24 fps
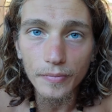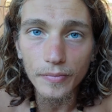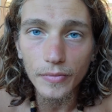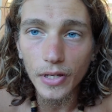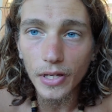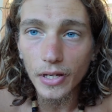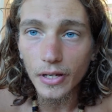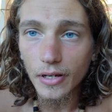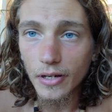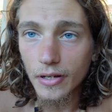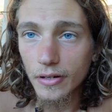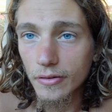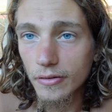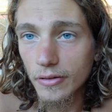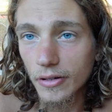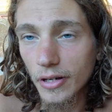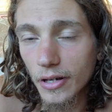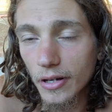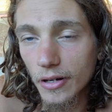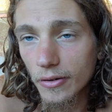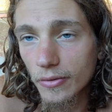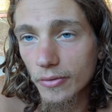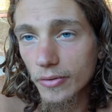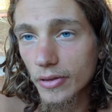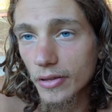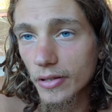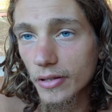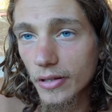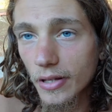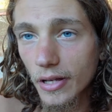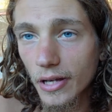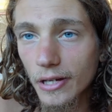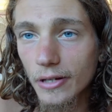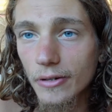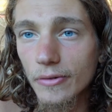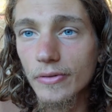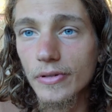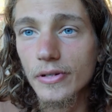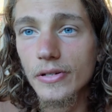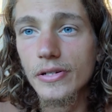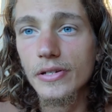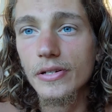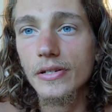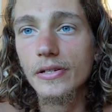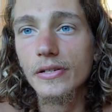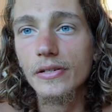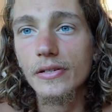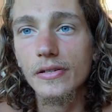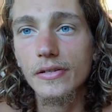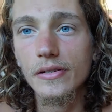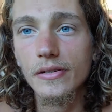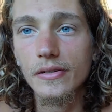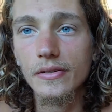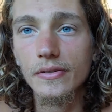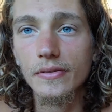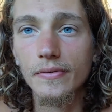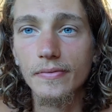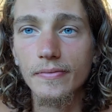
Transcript: Like, I don't care what the language is.